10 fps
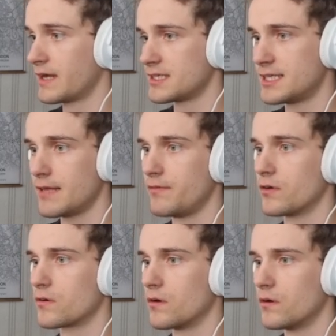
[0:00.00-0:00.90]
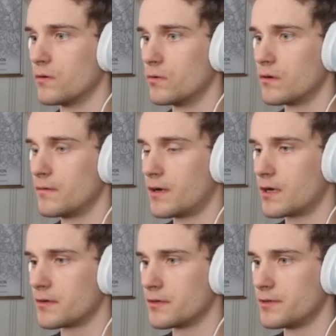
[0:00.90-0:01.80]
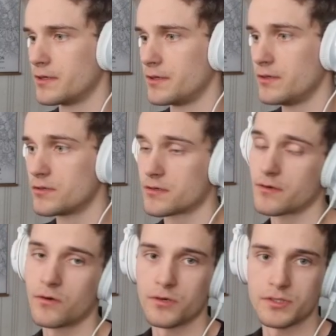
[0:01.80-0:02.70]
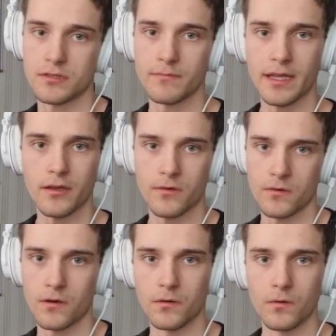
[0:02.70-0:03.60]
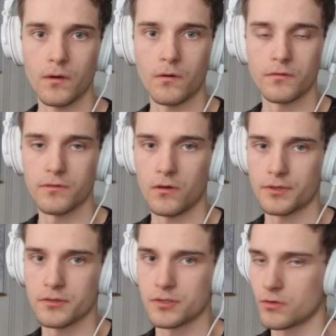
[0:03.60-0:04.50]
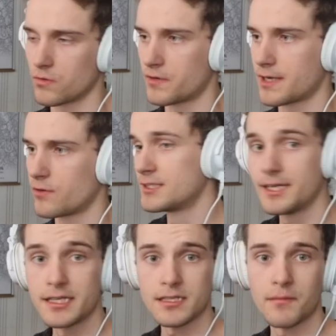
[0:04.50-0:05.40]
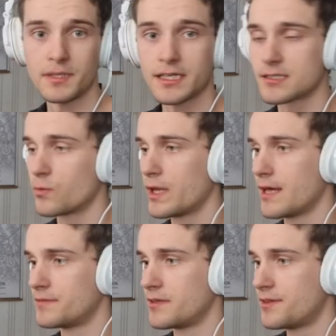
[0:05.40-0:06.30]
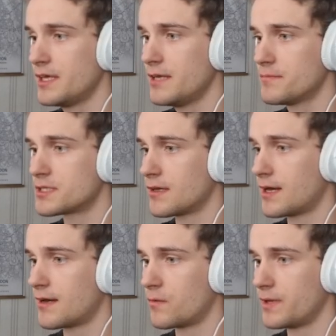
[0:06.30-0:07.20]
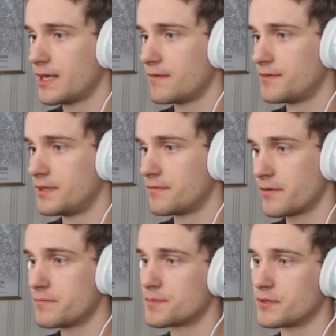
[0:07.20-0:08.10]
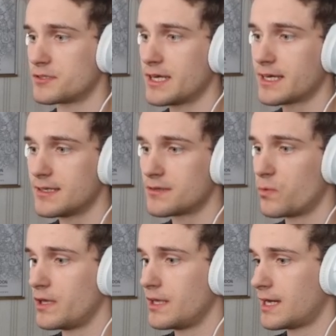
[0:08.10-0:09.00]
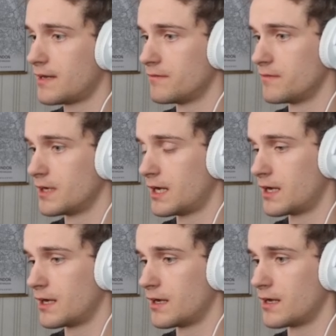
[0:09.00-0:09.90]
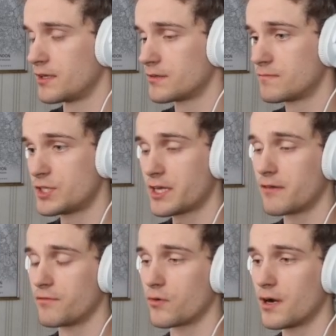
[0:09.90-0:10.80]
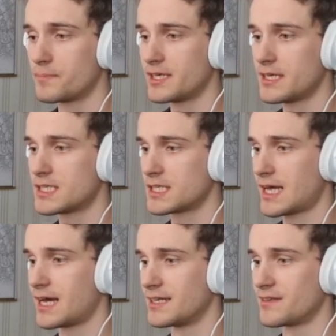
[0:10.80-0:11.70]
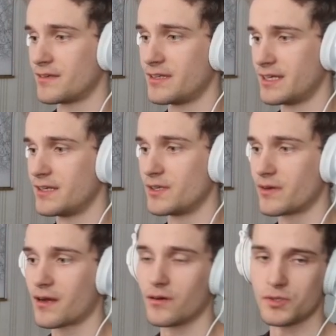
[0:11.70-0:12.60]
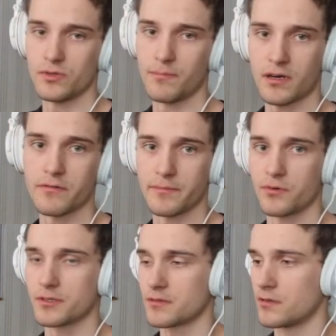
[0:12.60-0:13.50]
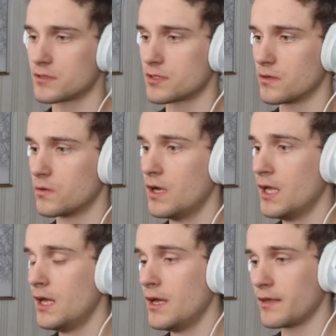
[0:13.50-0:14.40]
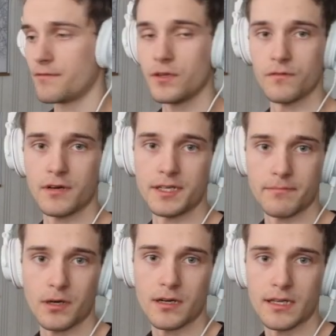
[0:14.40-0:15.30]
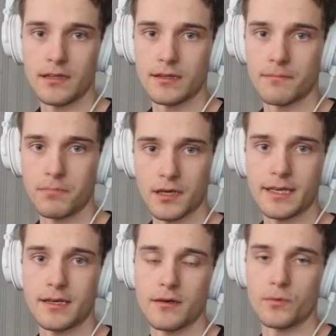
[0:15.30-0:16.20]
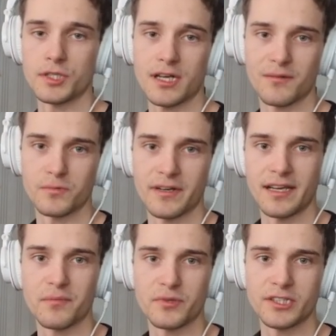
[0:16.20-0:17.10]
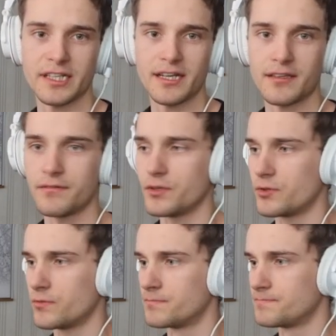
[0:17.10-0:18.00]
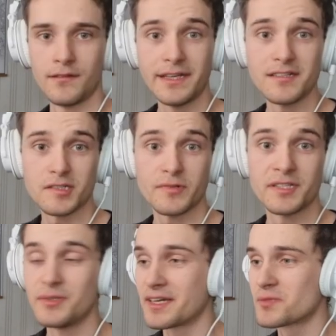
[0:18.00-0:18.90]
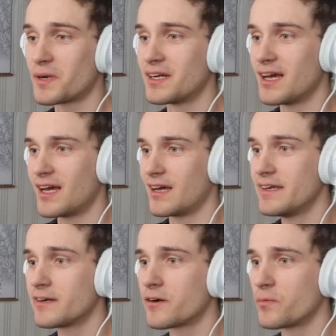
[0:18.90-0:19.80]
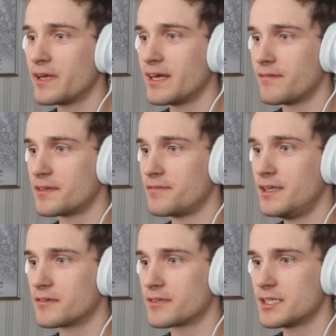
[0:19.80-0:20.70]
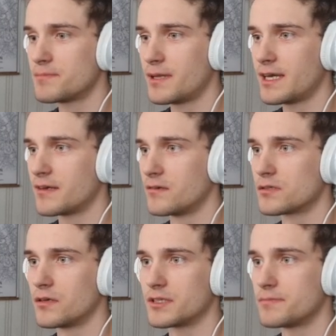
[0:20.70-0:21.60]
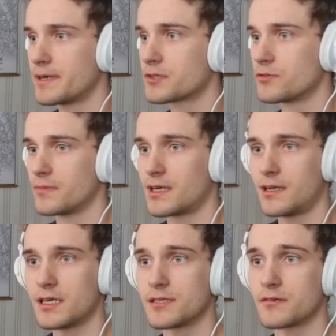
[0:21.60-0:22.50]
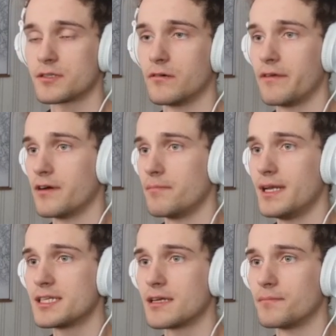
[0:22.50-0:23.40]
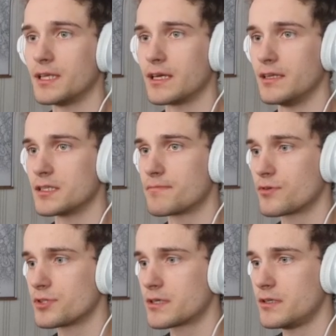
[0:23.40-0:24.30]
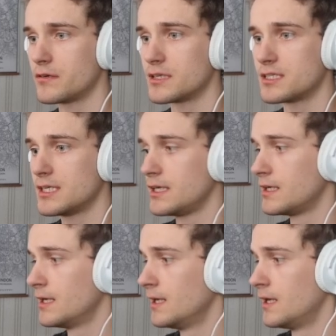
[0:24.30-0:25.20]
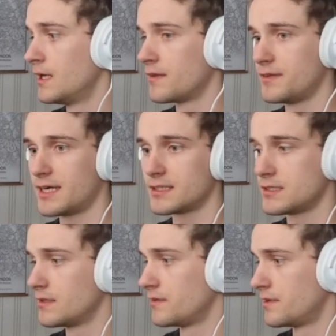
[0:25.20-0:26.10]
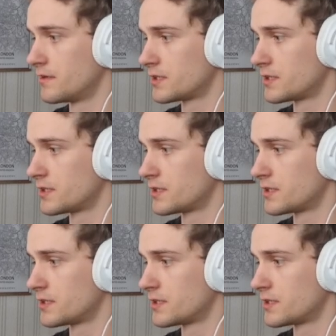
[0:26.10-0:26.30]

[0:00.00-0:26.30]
save your own under the user or just make your own folders or whatever. Settings up next, we have the themes, we have the frames per second, we have checking for updates, and then you can go to a bug report also if you find a bug in the plugin, which I would really appreciate it if you do. Then straight to the next one, here we have the filter display and also the spectrum analyzer. So if I play something in this project, you can see that the